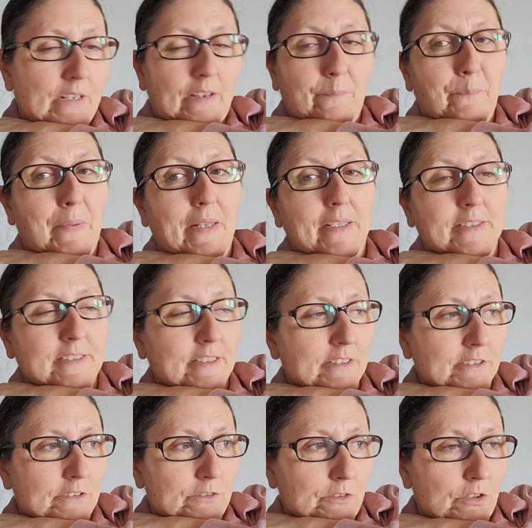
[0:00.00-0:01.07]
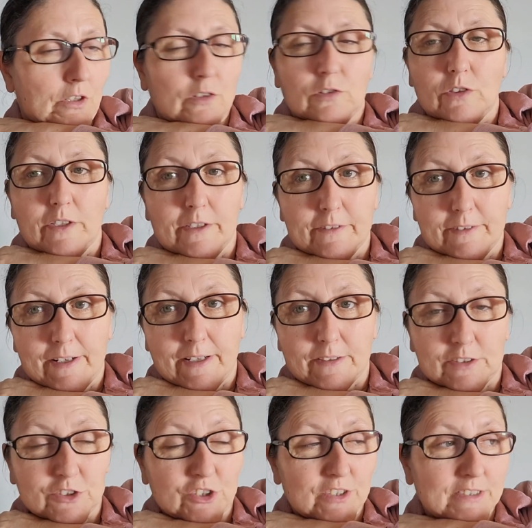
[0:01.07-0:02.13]
And Bella's on running
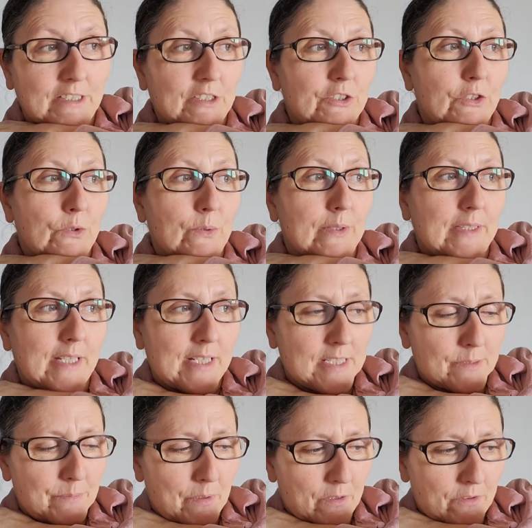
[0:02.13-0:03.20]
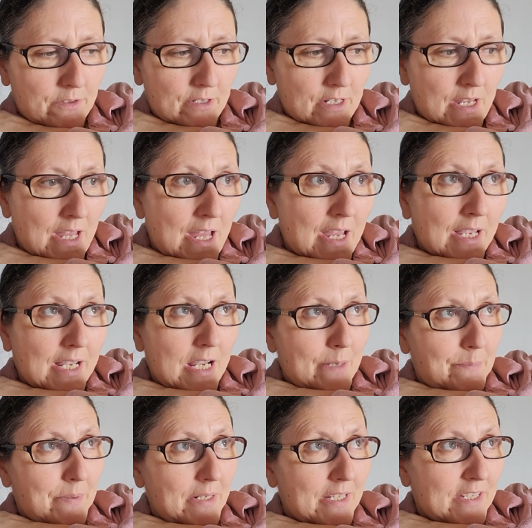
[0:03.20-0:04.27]
around. She's getting neutered next month.
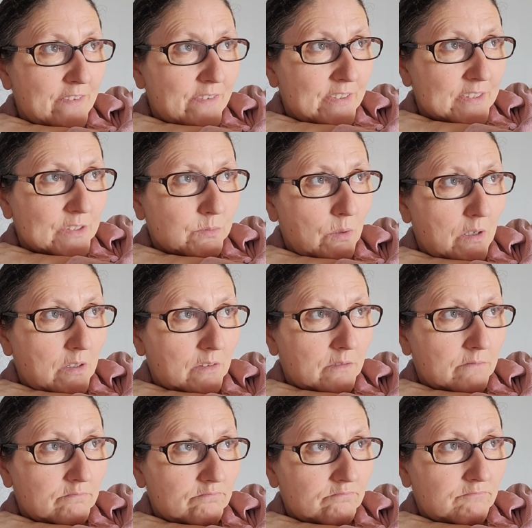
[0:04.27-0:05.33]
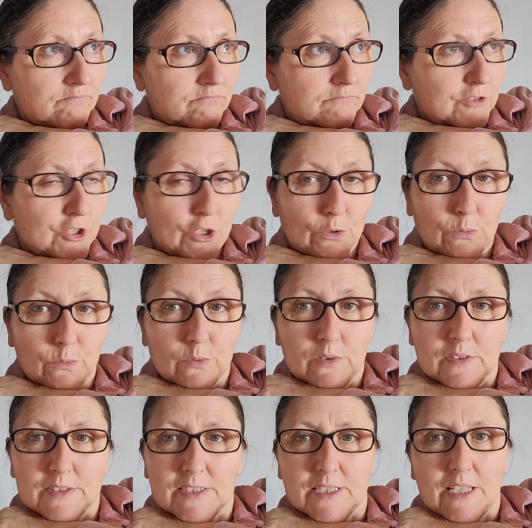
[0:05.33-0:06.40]
Can't believe it's what June?
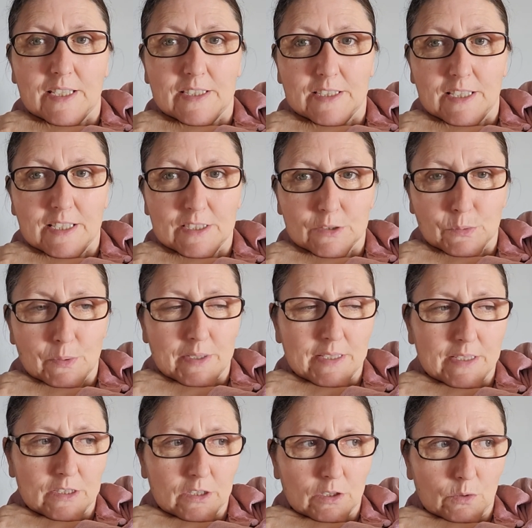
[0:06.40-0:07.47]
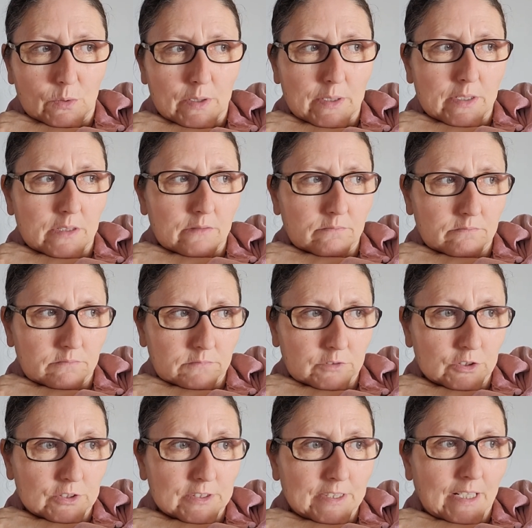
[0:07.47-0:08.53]
Is it of next week or week
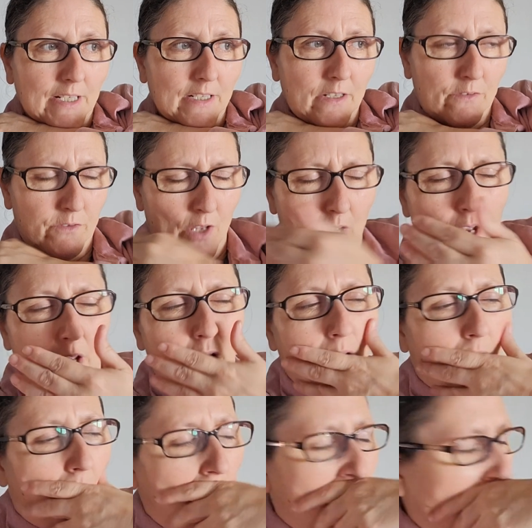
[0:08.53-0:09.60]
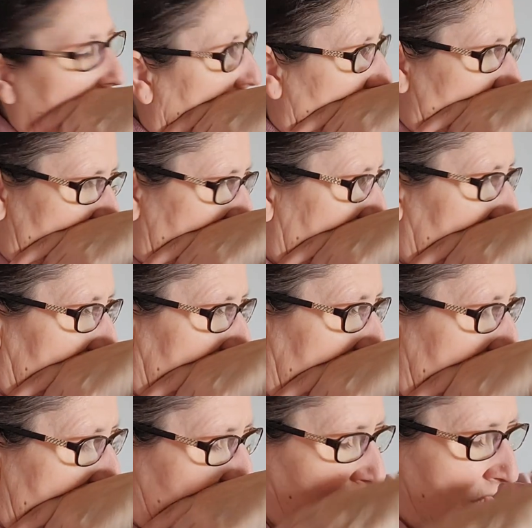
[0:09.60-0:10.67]
just starting? Sorry.